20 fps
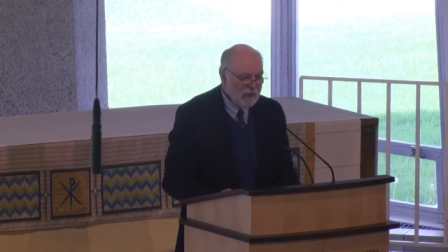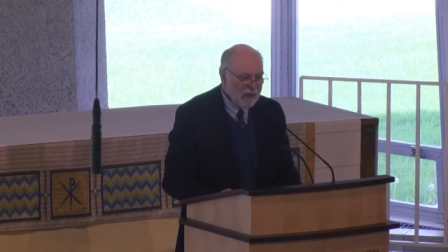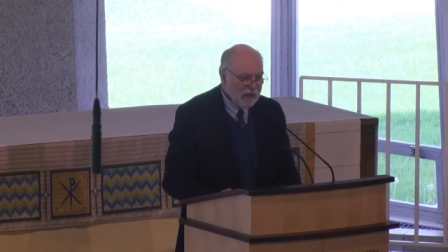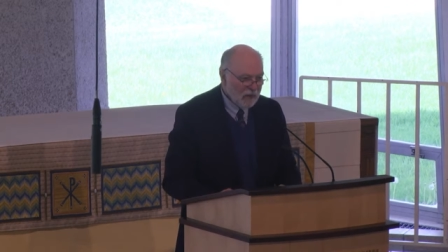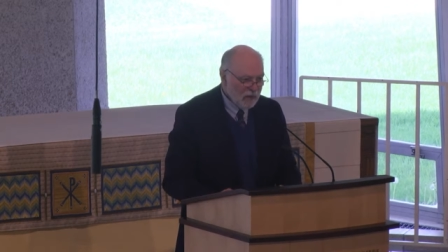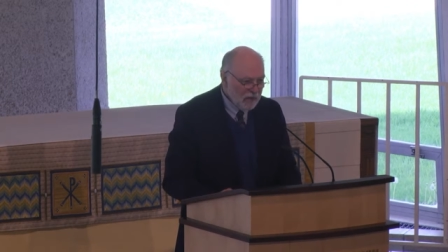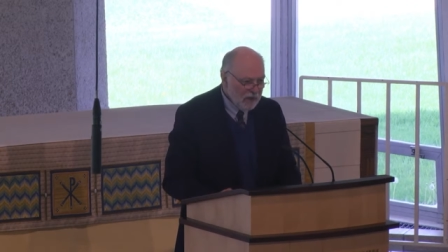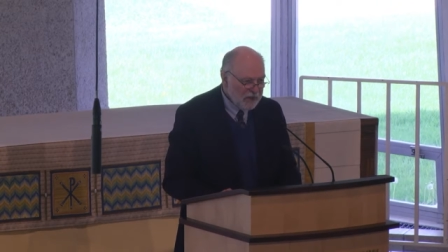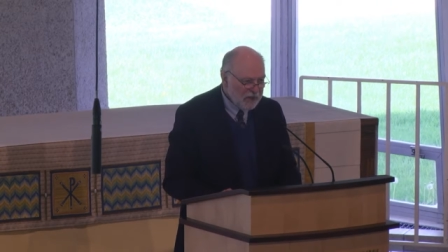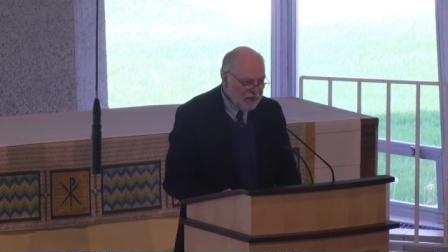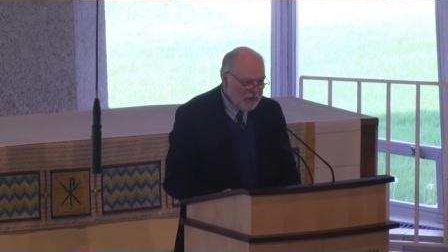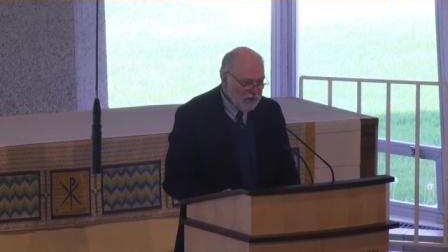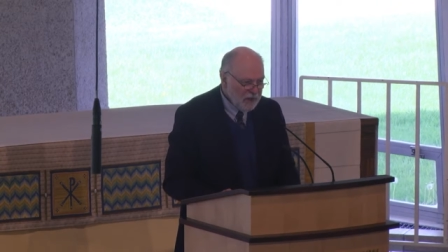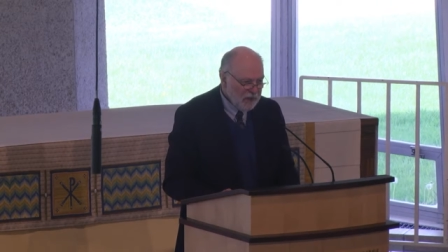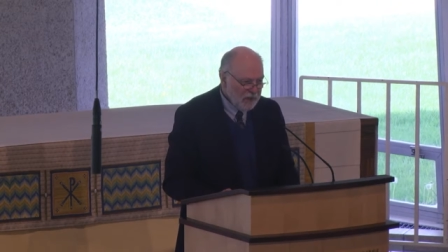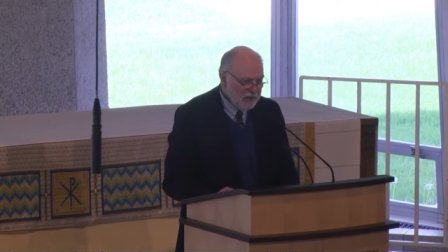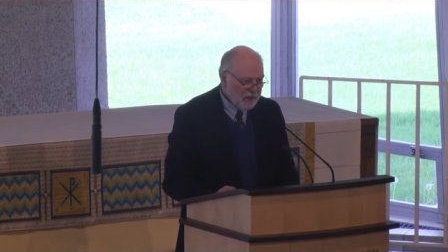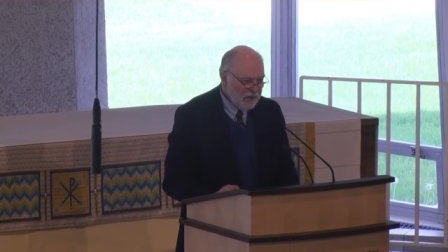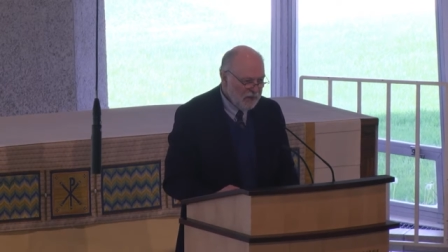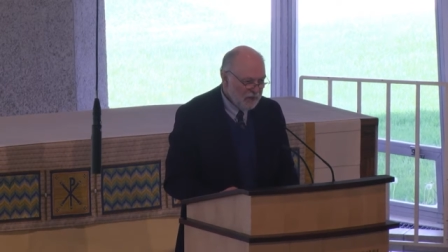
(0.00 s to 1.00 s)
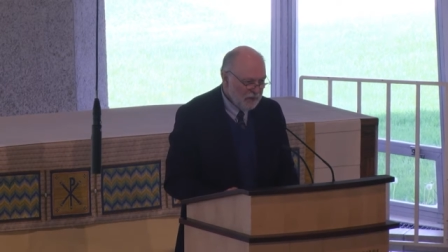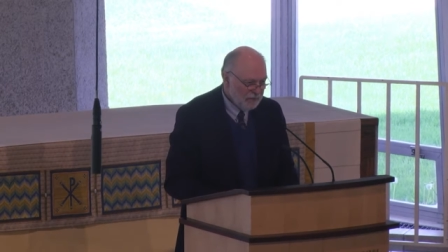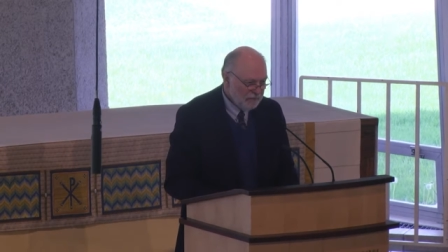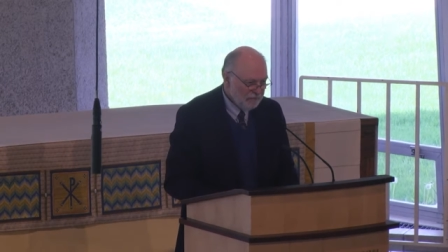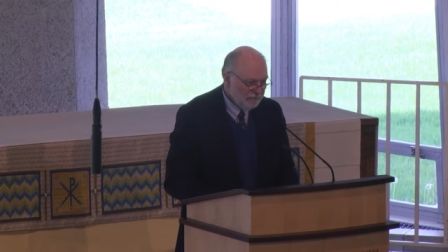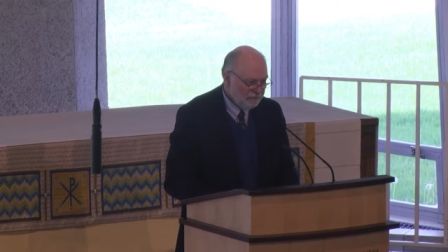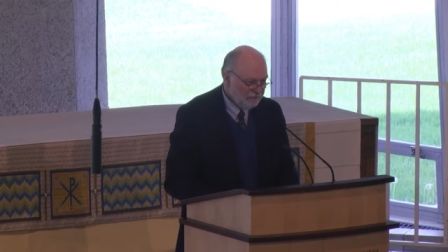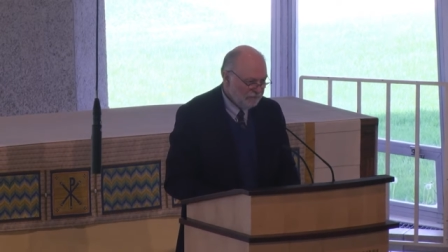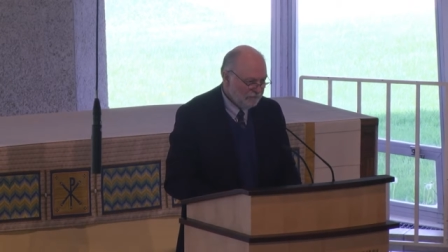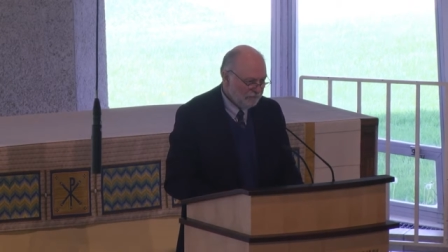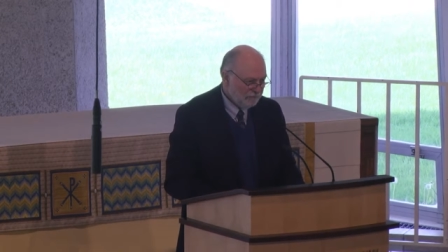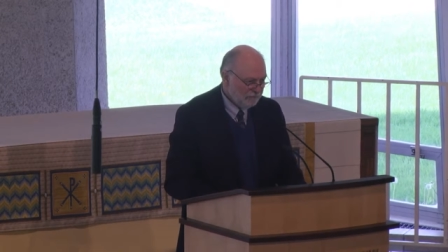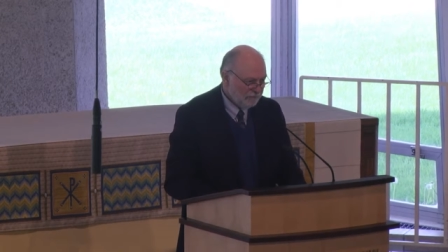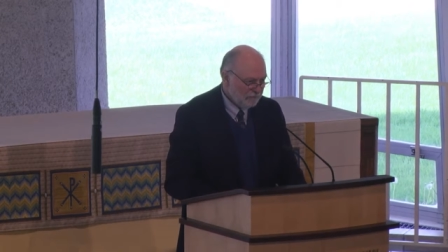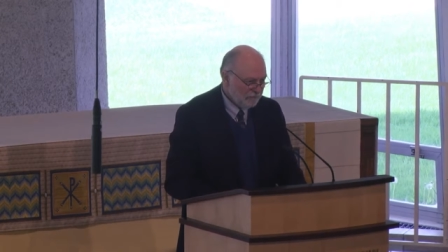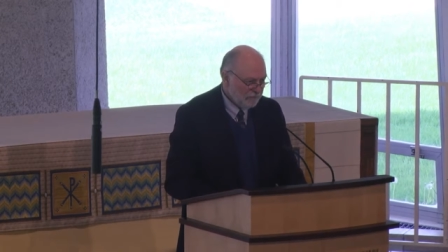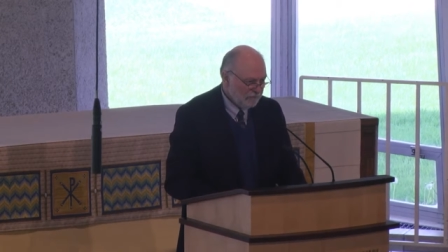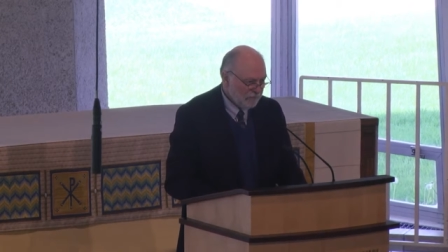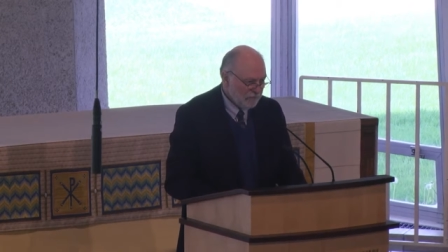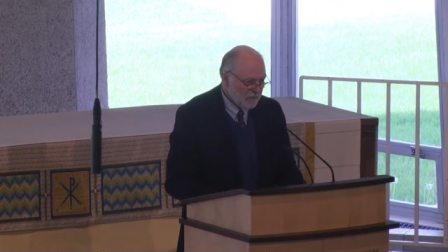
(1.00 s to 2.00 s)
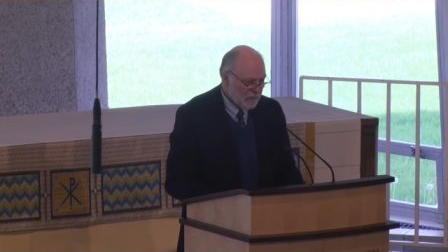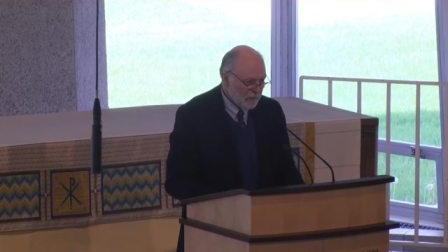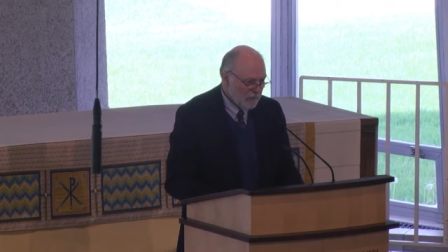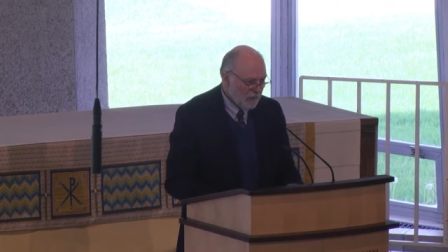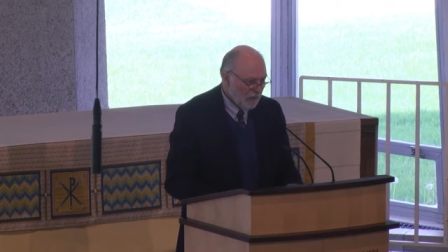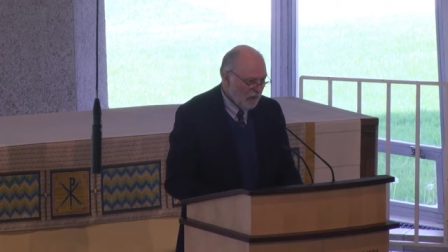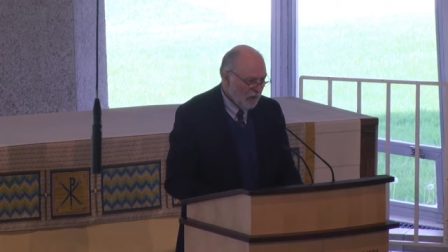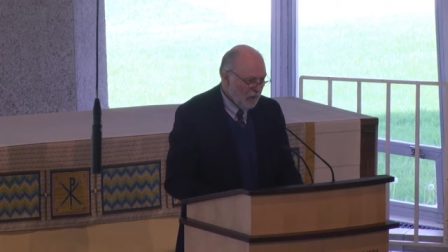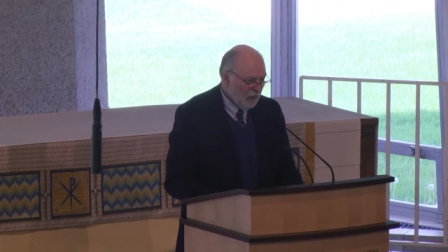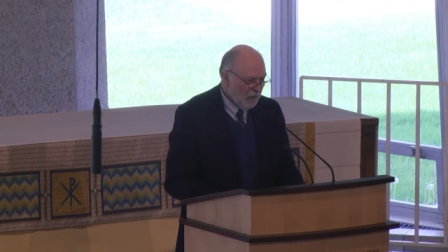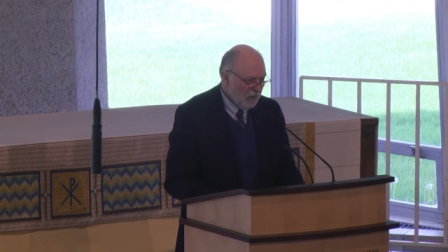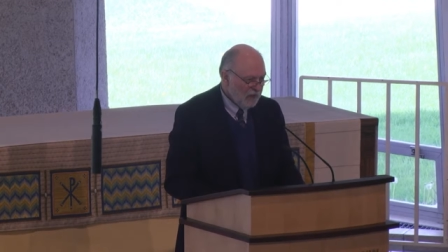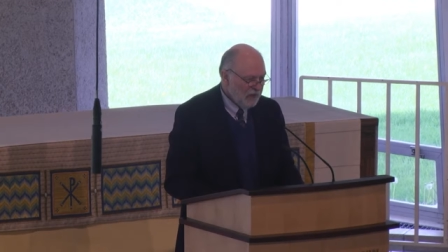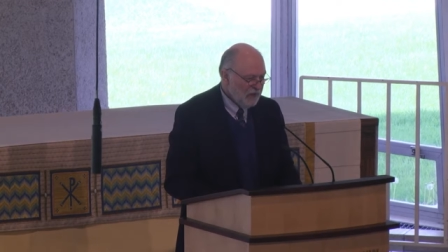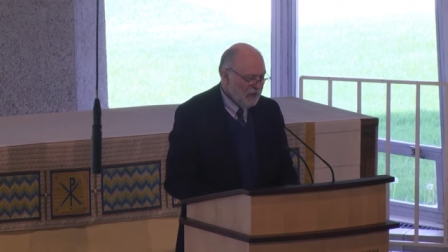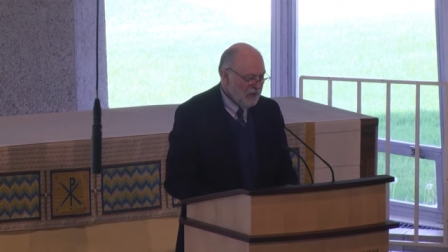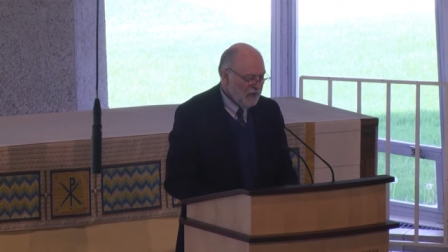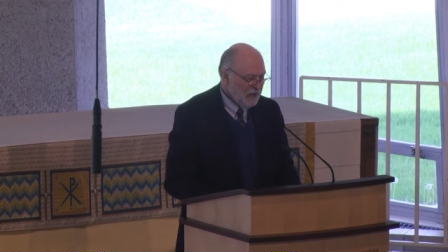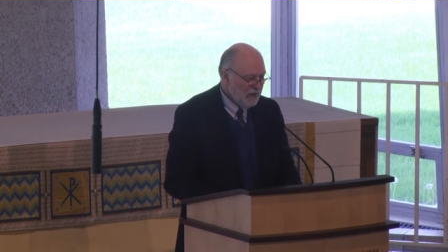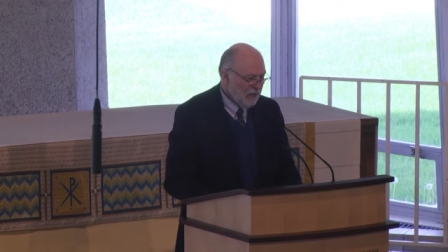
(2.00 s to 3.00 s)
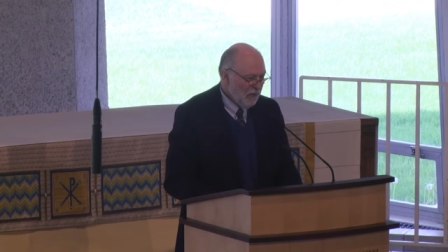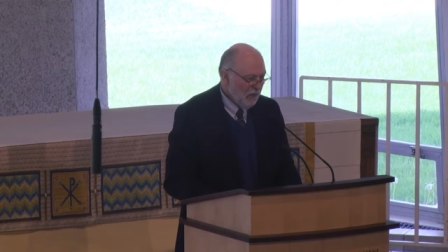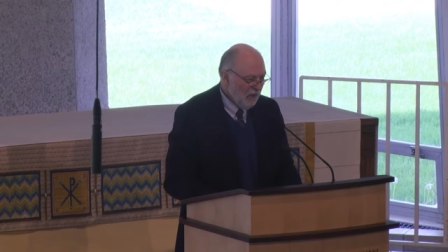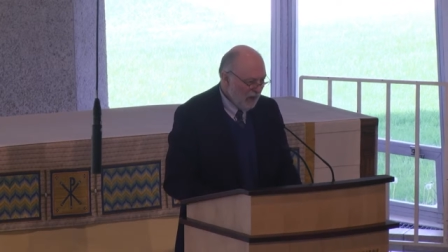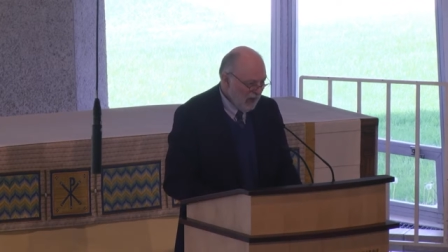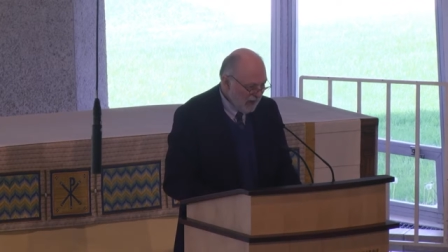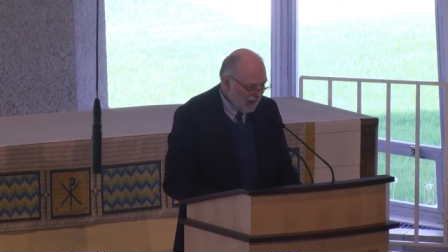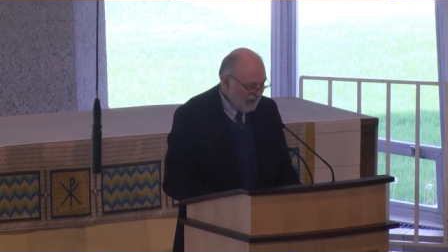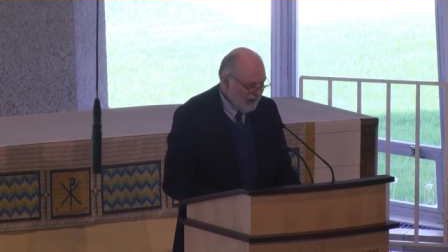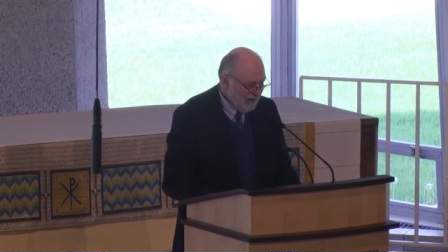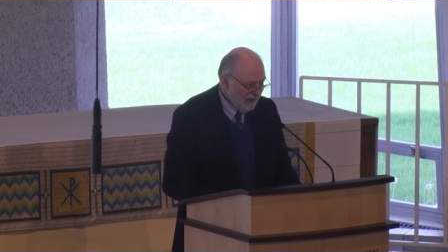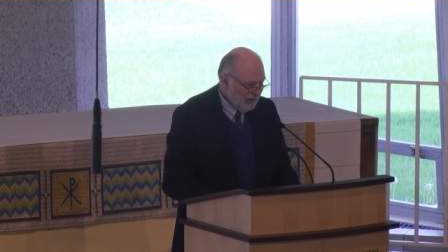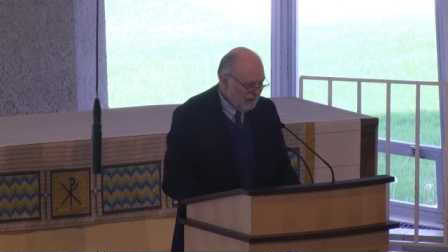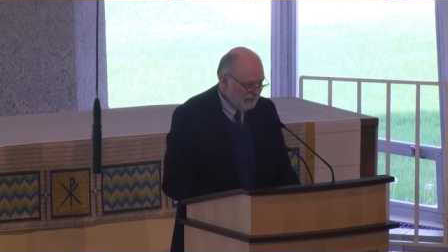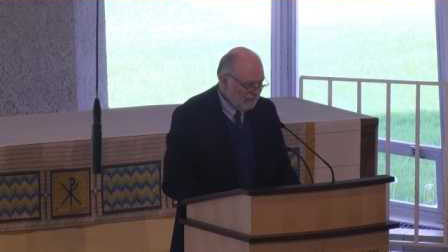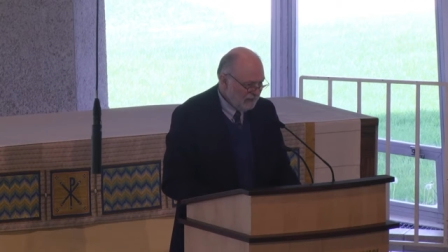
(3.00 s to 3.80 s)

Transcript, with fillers: my question is what's in your wallet?